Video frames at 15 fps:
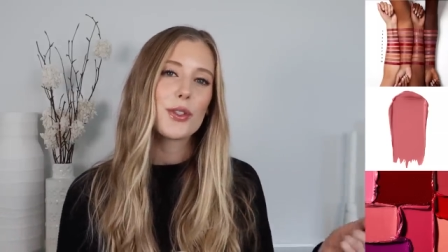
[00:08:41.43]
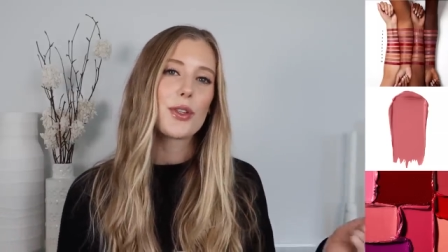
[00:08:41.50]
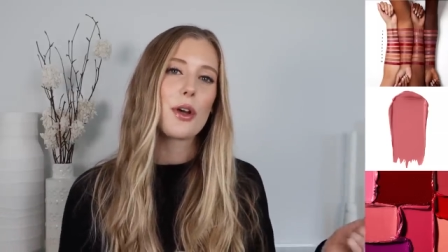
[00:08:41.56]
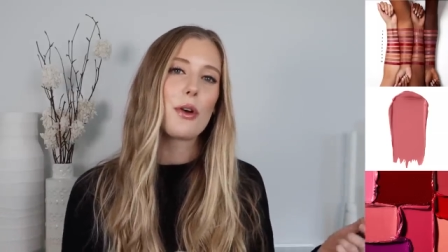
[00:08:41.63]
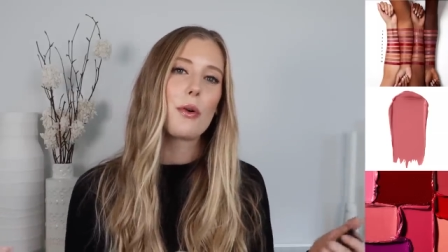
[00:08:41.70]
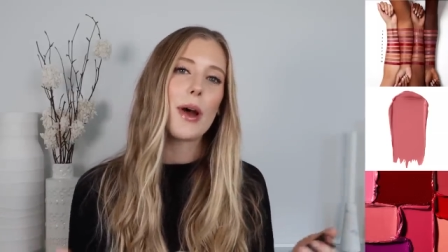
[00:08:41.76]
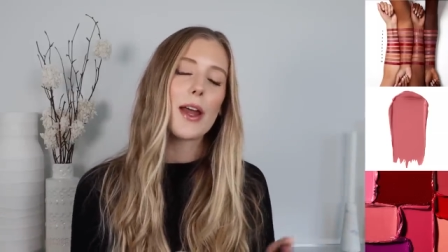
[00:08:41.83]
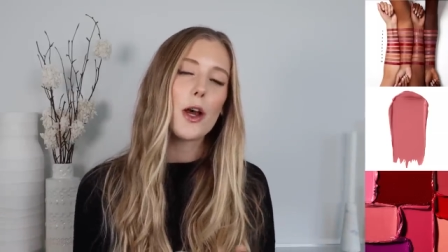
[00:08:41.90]

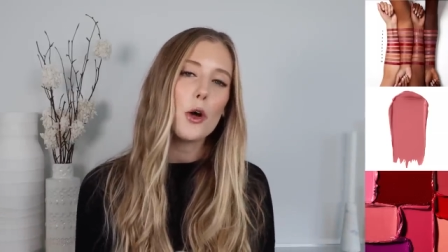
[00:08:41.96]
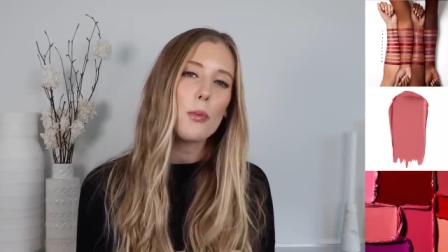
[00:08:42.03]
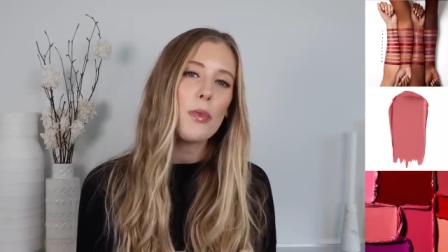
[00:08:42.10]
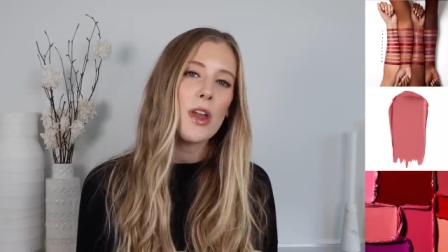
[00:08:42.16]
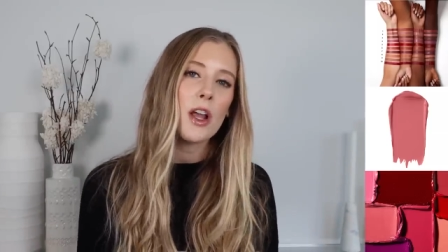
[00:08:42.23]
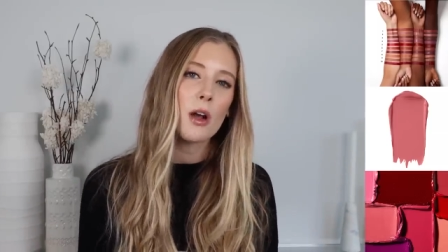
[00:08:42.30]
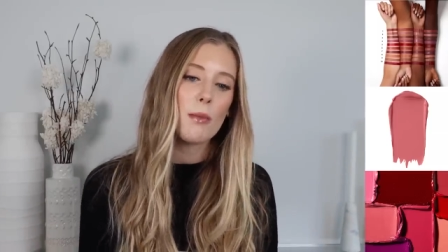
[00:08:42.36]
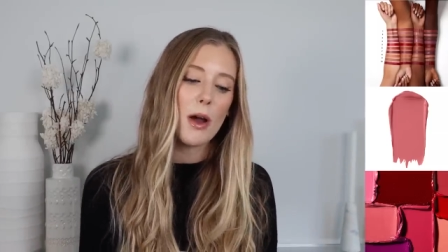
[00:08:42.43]
so I hope
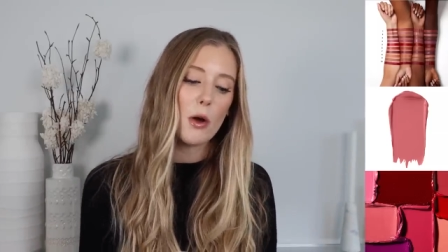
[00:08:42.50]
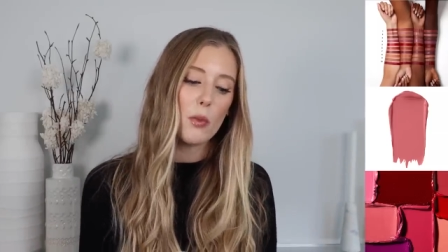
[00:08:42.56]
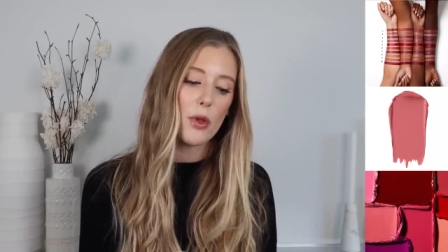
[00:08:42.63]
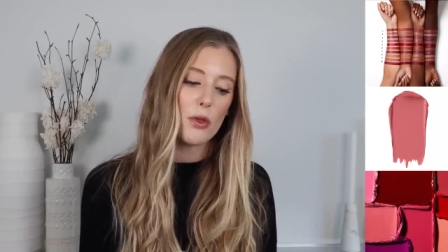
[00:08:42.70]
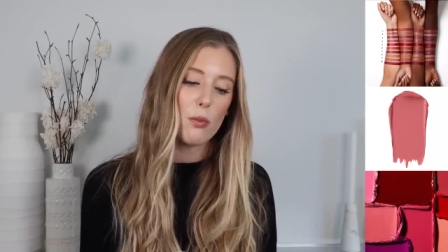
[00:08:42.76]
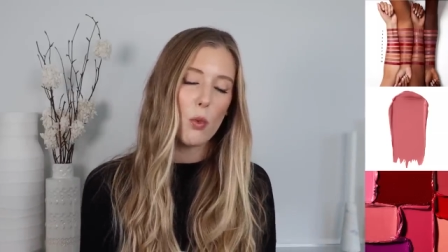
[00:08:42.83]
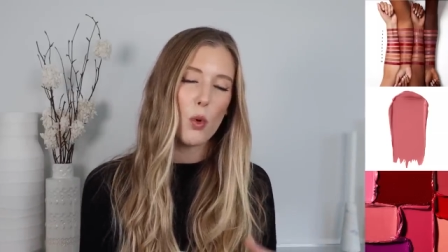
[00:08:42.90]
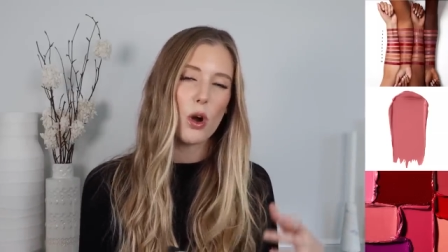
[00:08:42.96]
they come out
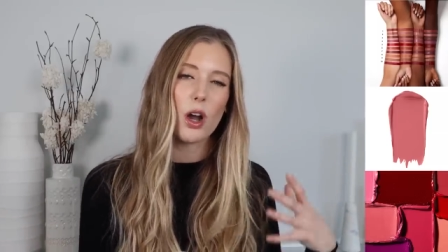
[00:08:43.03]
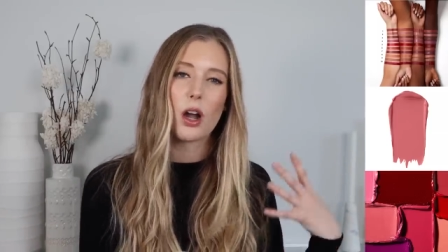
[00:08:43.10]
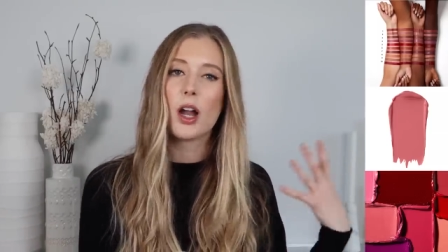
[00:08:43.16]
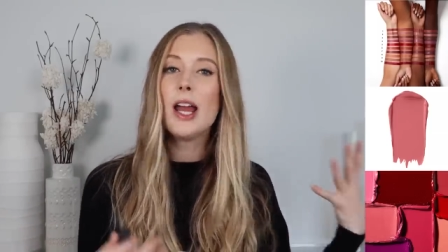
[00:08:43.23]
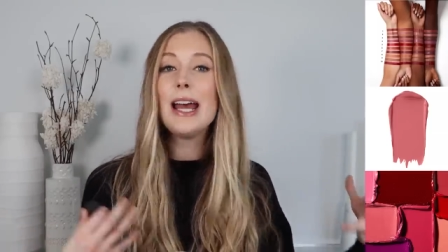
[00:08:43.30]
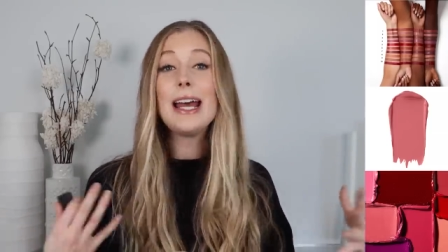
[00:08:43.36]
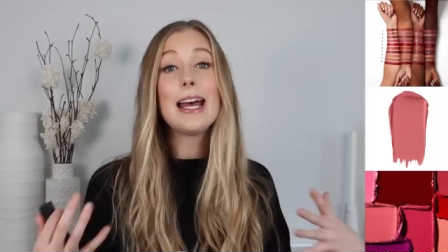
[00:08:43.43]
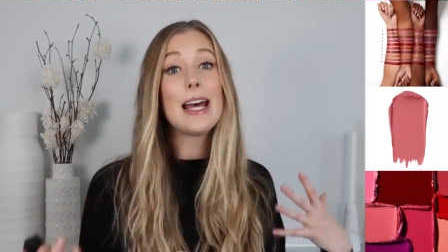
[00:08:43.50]
with
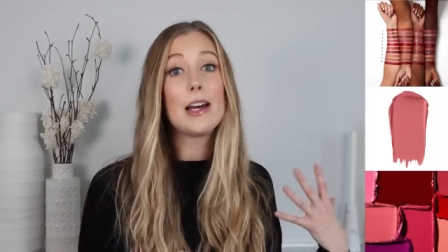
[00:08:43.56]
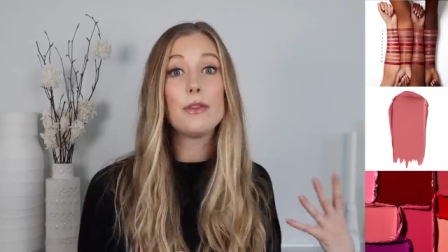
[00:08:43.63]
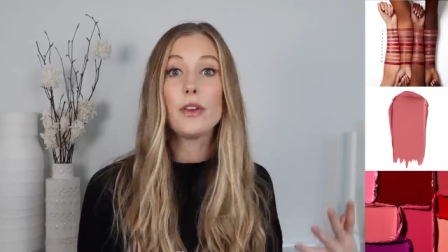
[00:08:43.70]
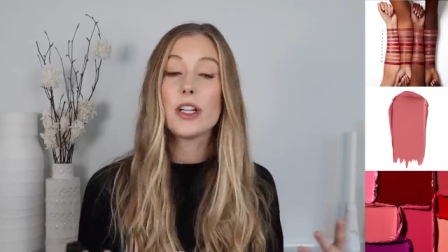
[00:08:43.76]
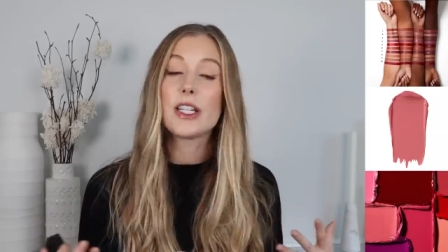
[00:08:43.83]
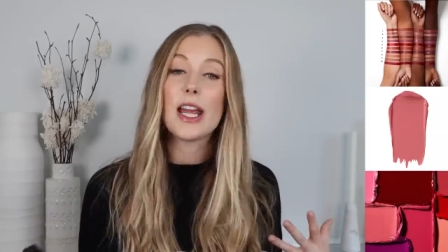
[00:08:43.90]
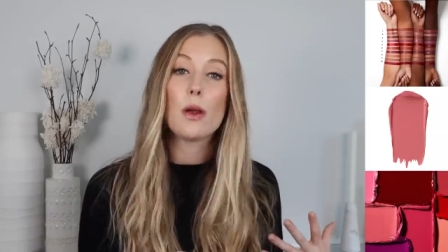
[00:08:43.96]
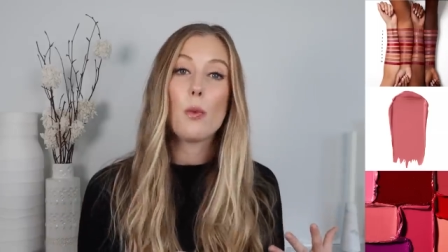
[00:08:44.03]
more
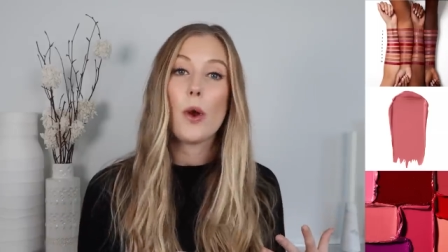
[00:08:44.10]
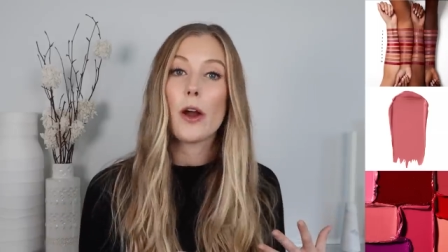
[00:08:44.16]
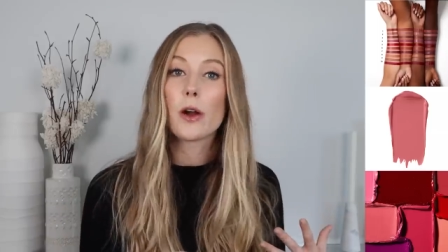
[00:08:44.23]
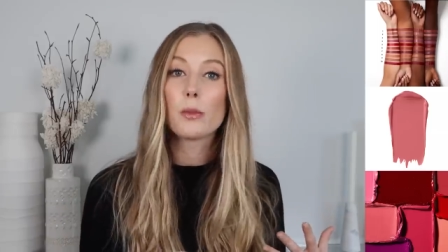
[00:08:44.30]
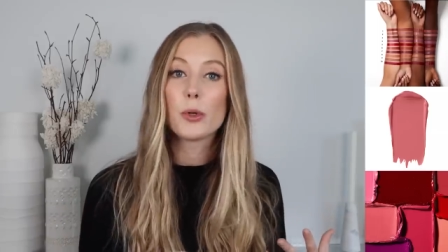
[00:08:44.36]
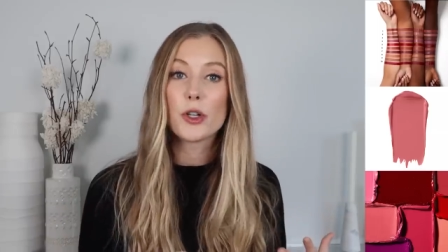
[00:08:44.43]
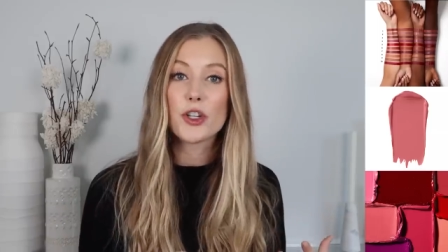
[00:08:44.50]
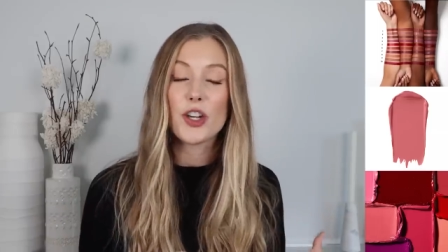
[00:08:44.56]
everyday
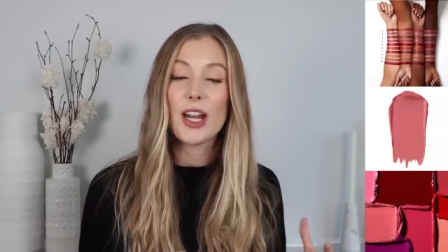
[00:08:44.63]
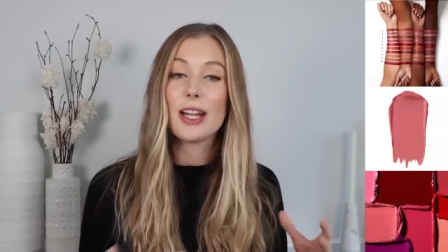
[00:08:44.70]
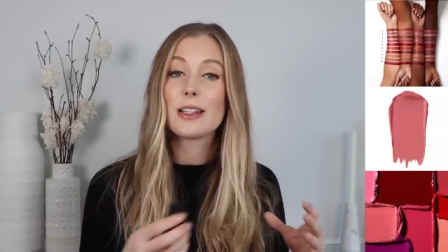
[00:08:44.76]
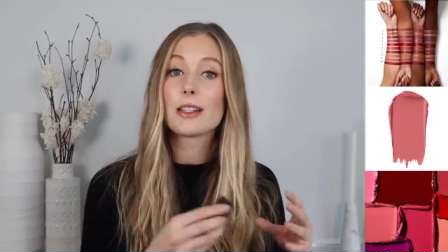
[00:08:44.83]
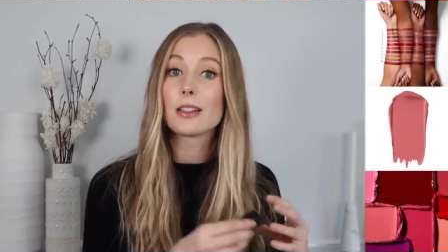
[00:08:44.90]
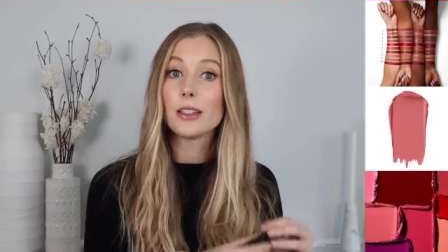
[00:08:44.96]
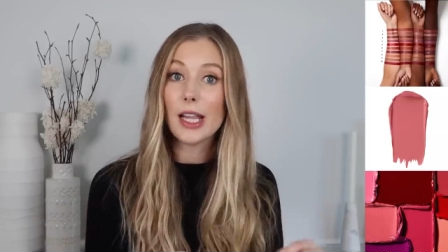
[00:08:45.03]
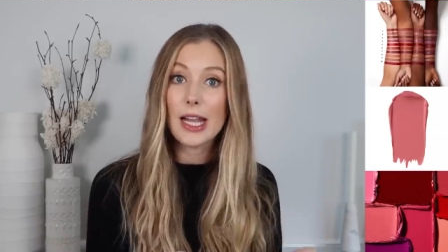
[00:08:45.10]
wearable
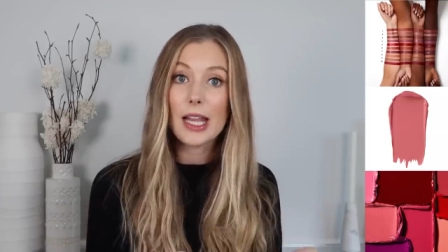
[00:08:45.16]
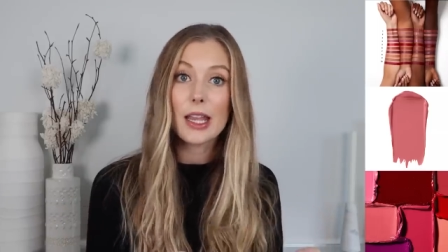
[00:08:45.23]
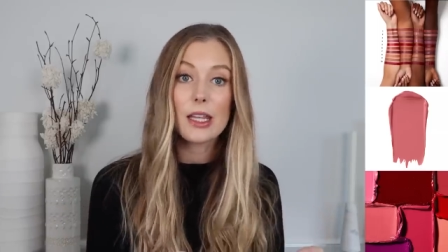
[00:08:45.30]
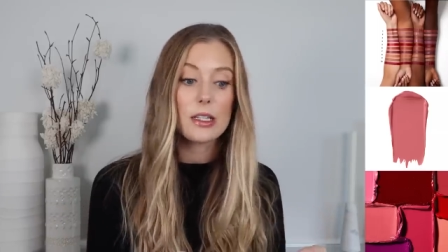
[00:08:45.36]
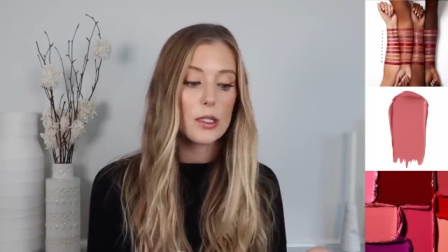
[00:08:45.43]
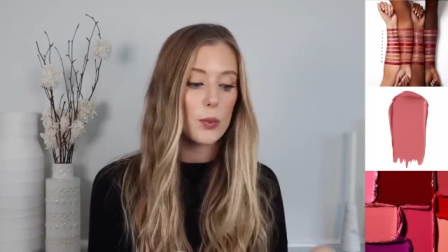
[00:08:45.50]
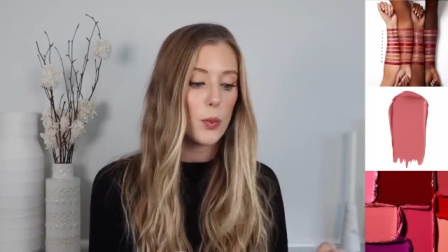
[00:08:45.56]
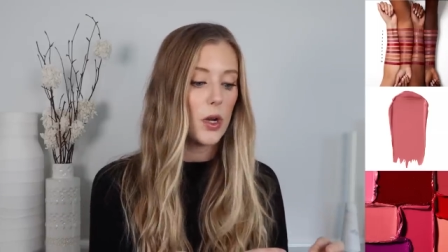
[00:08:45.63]
shades like
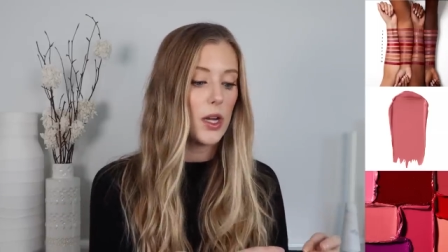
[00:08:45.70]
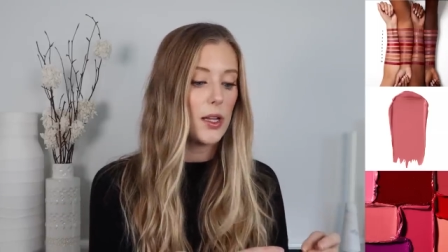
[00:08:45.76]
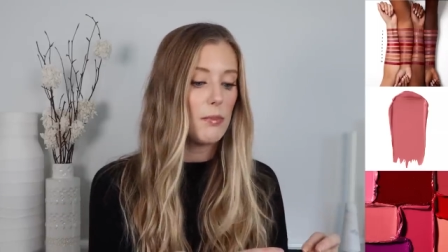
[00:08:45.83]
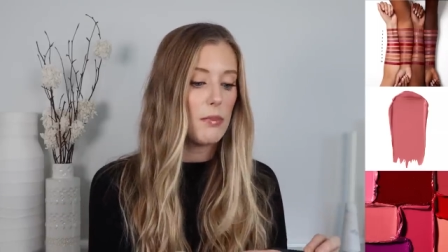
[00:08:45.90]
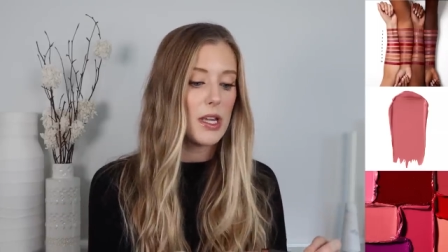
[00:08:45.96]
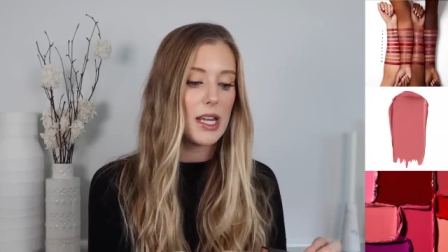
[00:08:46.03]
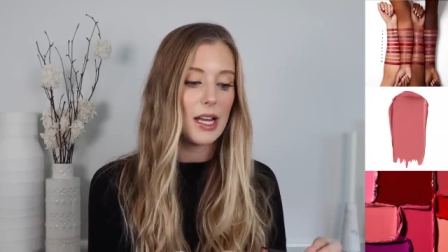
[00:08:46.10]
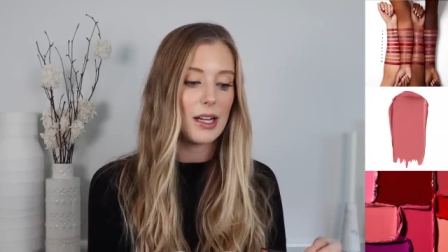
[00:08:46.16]
this
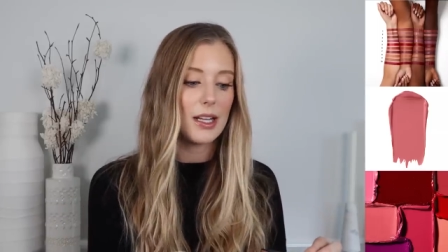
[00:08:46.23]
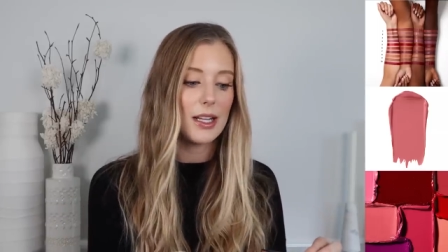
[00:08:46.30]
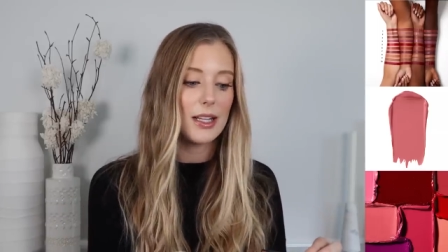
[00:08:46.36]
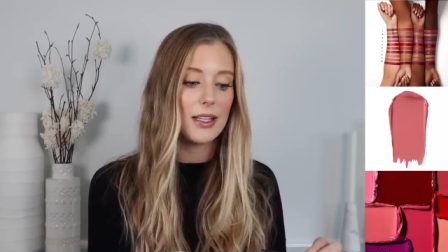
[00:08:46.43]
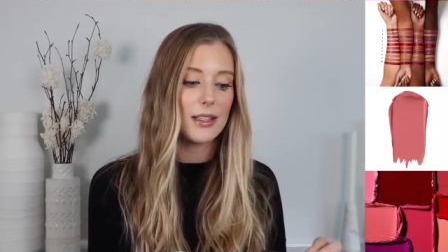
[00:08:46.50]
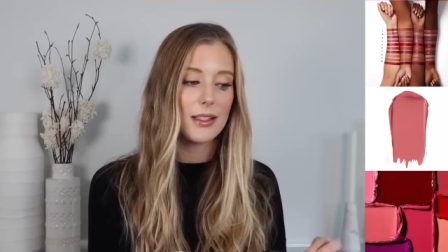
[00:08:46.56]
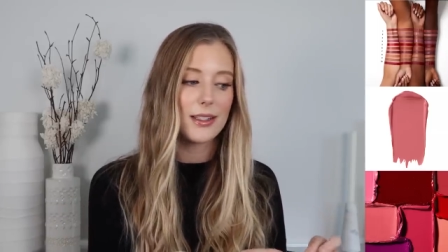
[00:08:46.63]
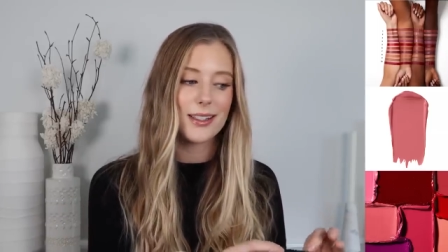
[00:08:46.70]
one
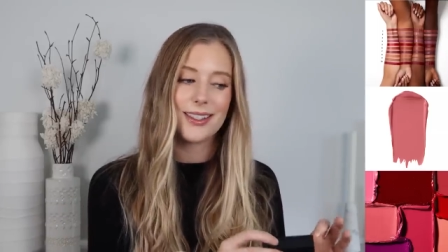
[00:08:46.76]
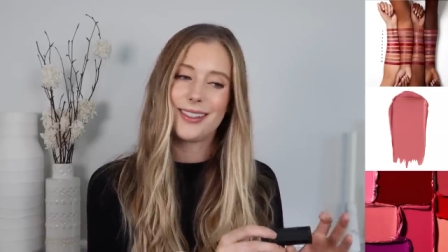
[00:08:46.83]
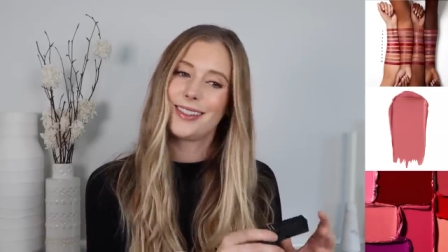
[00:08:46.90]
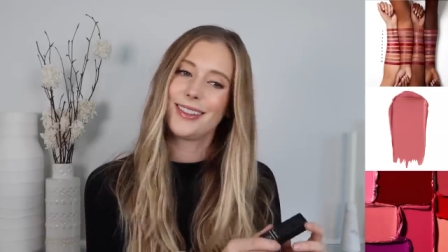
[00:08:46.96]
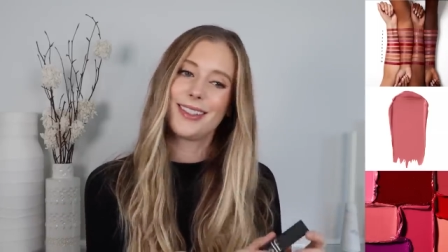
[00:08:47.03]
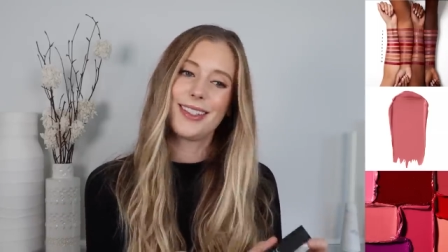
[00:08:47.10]
because